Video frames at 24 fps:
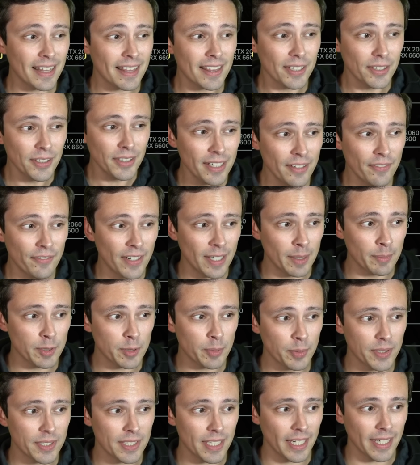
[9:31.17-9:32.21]
30 frames
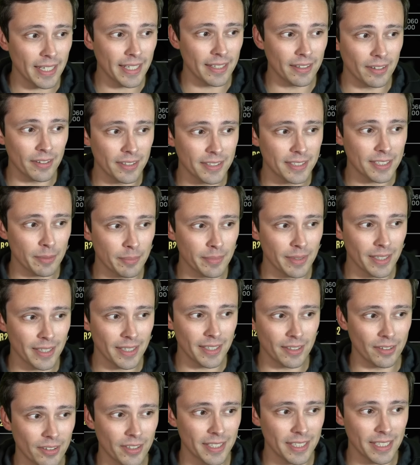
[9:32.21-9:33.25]
per second on something like
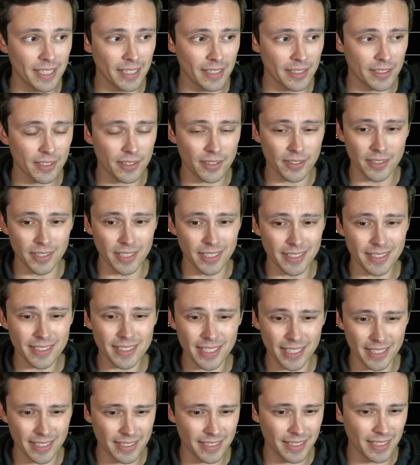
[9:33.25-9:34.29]
an RTX
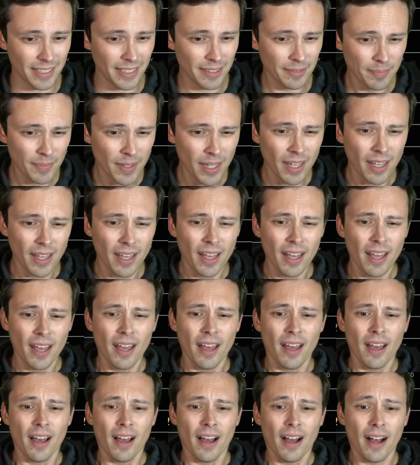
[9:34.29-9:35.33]
3060.
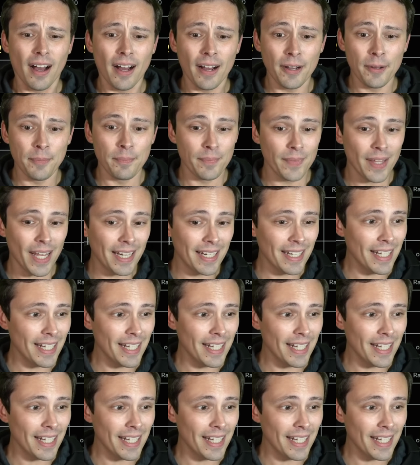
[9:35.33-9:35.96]
Um, and